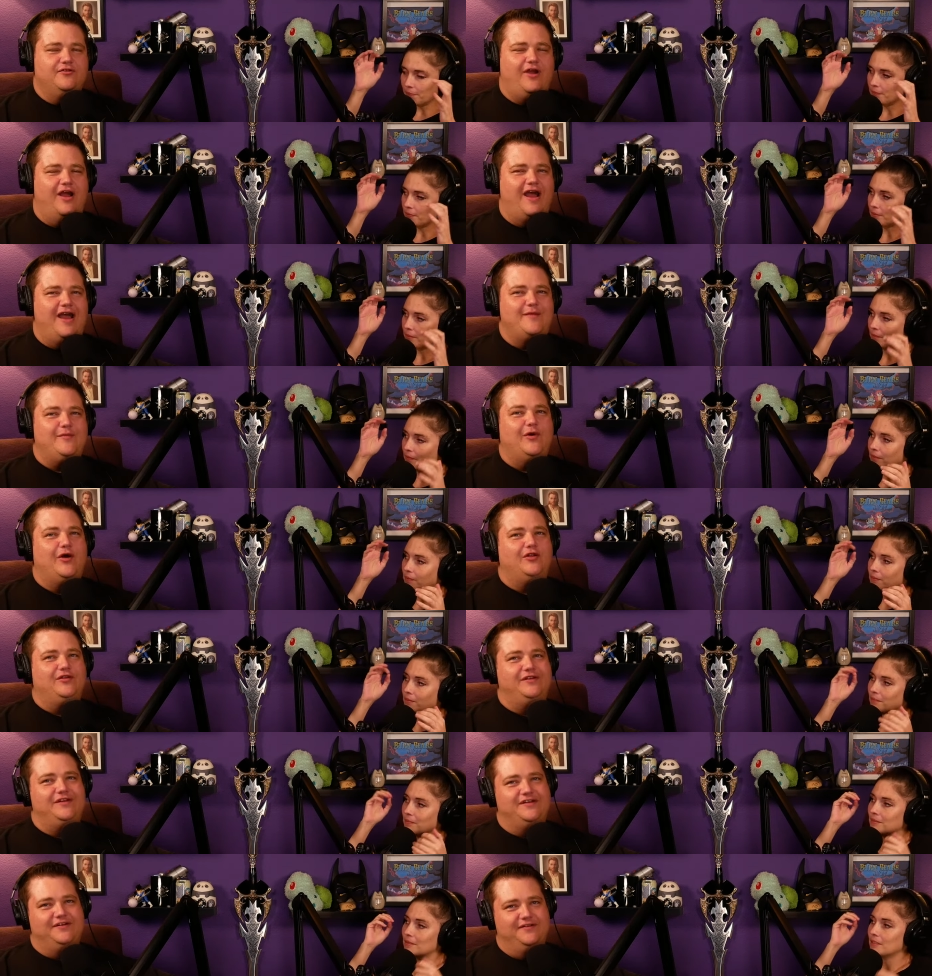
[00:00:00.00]
Speaker 1: they're,
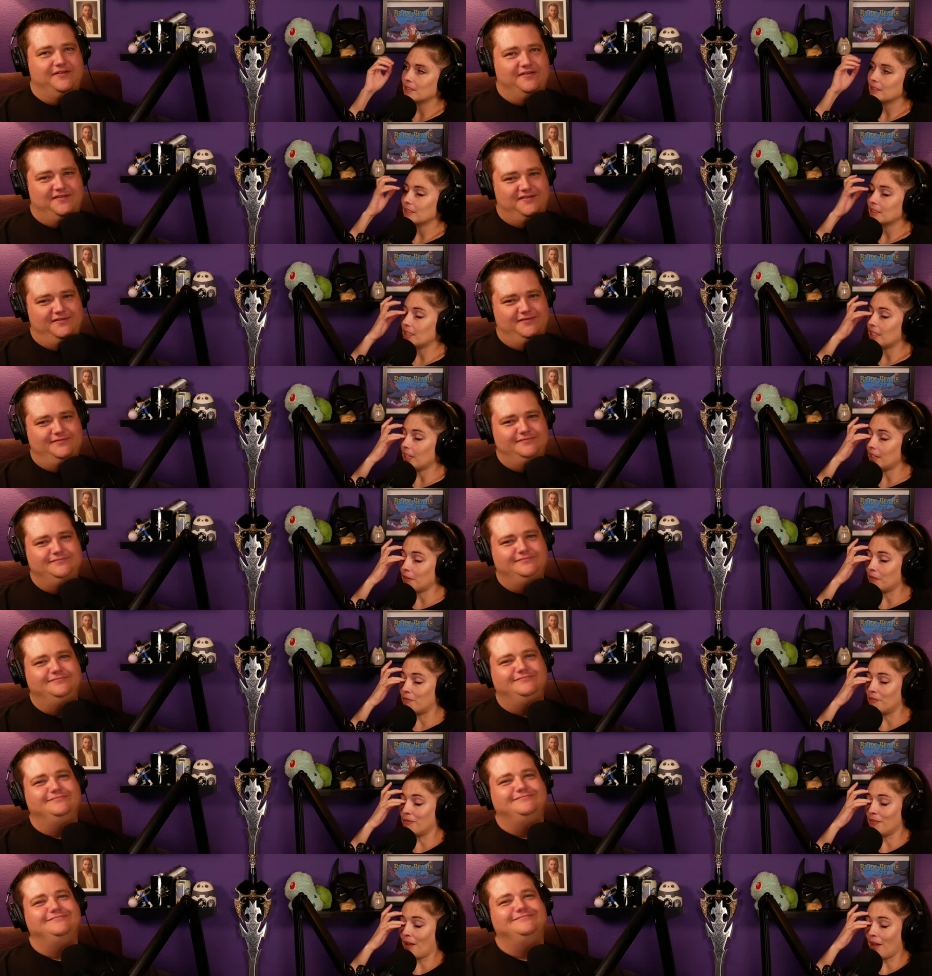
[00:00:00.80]
eyeball lickers. They're
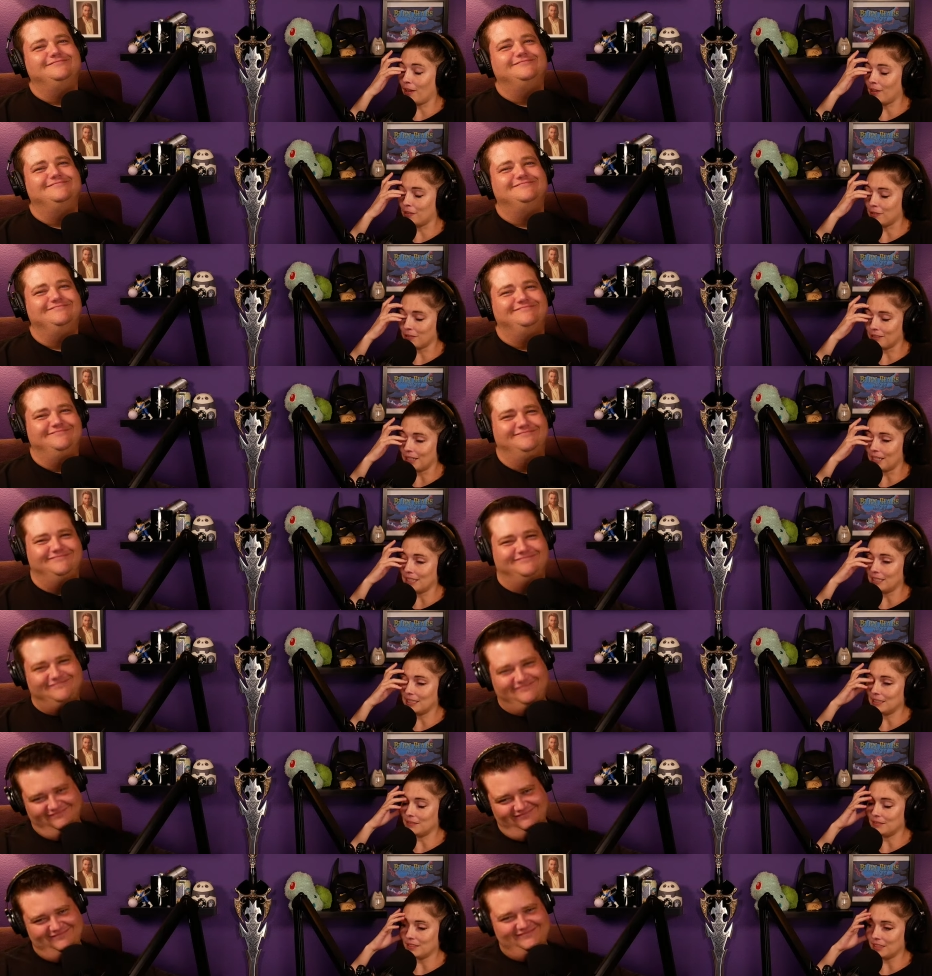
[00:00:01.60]

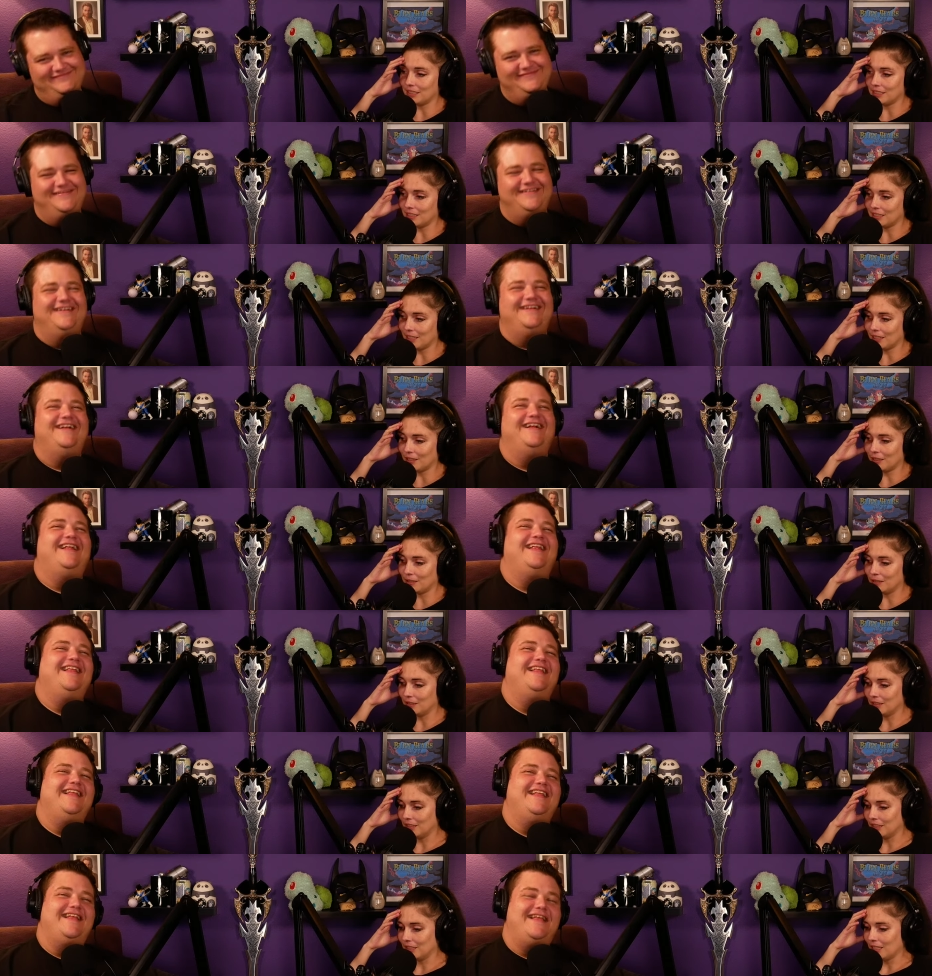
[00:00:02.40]
aggressively so.
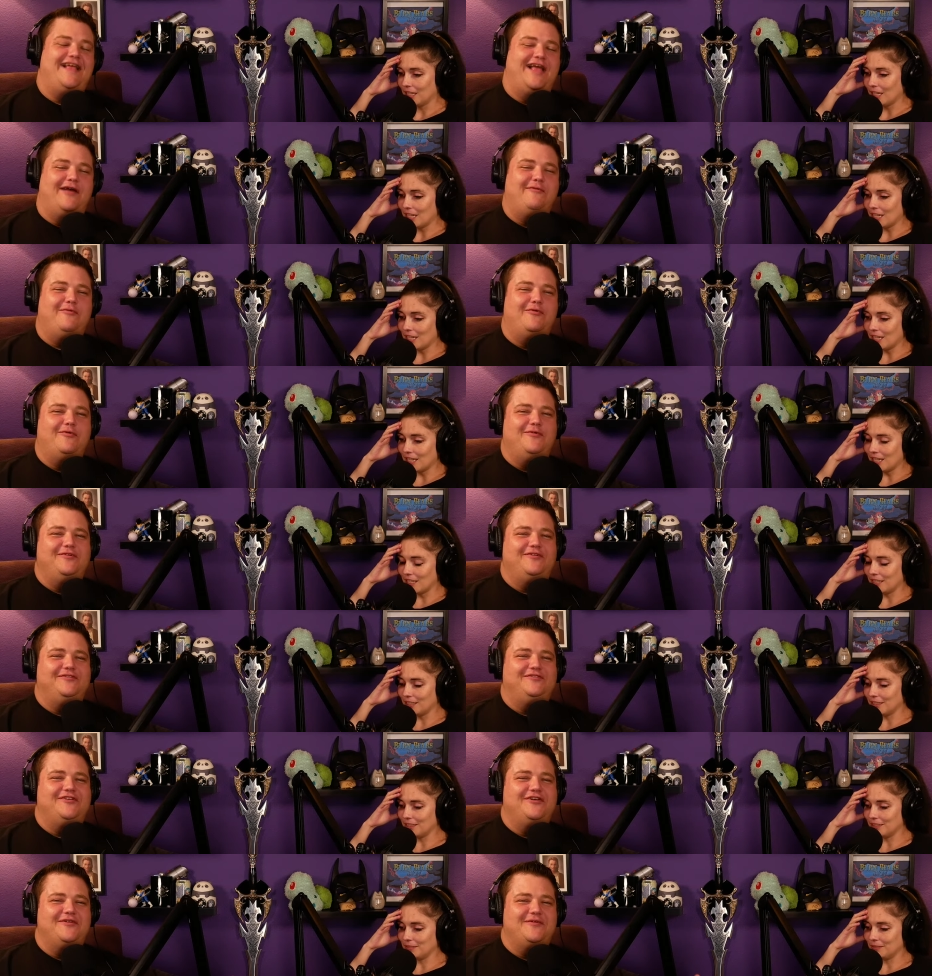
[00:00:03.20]
Yeah, but we'll,
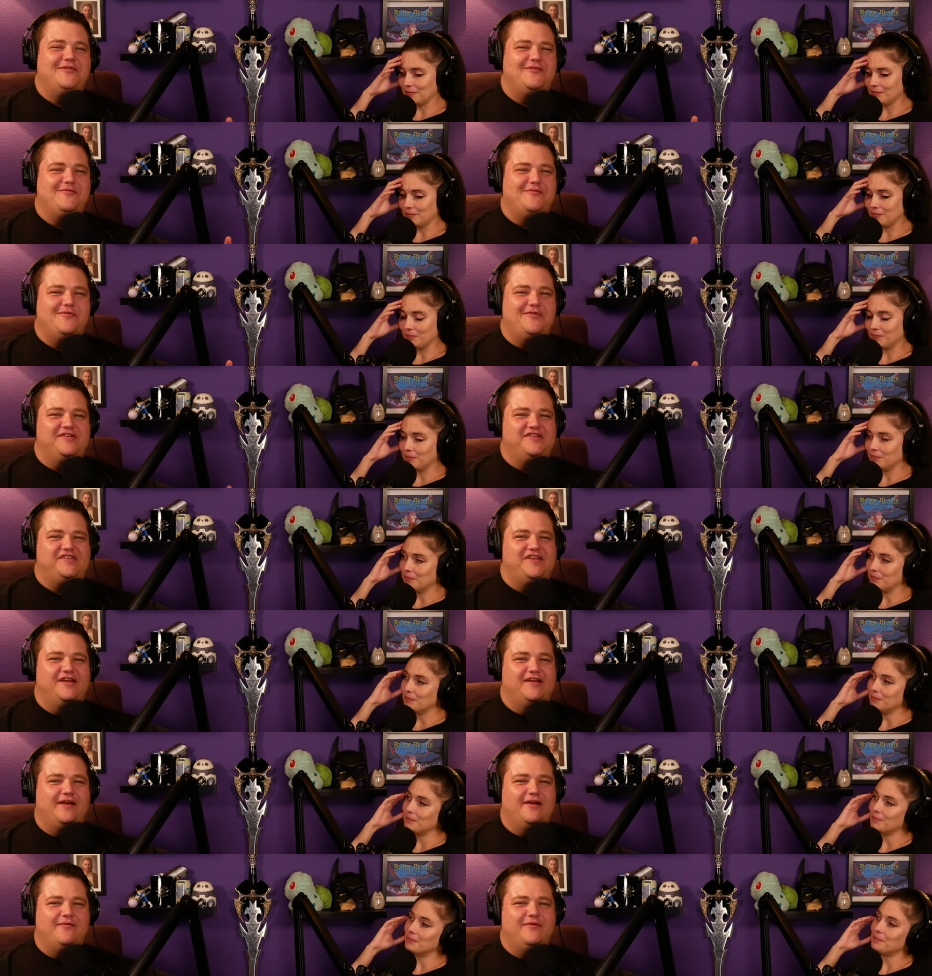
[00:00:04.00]
we'll talk about them more in a
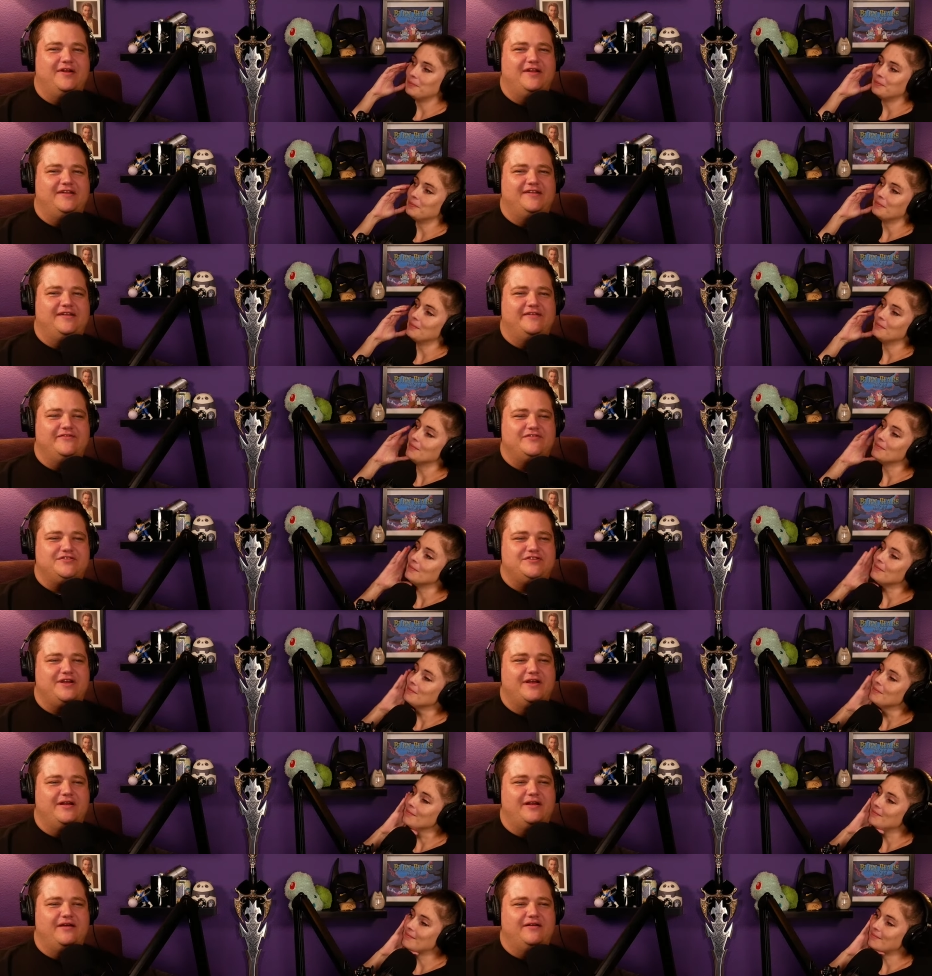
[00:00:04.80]
second. I wanted to give a
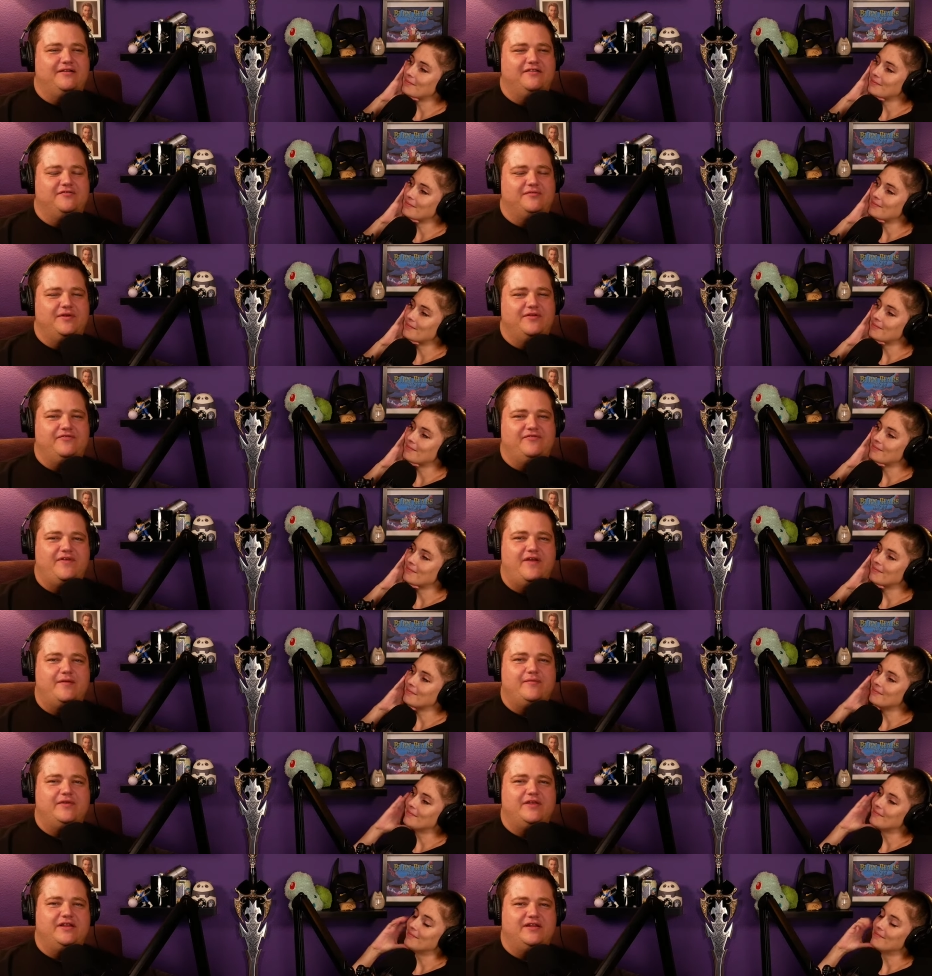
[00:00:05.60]
shout out because we had
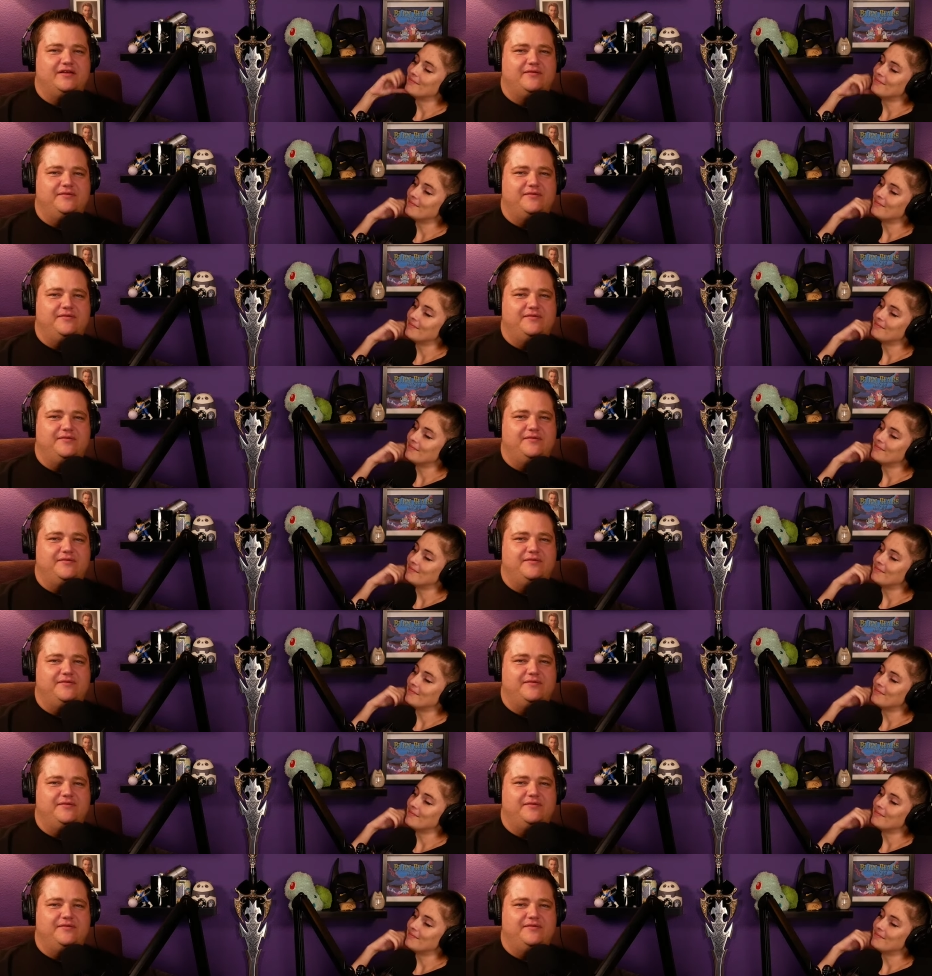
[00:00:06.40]
family in,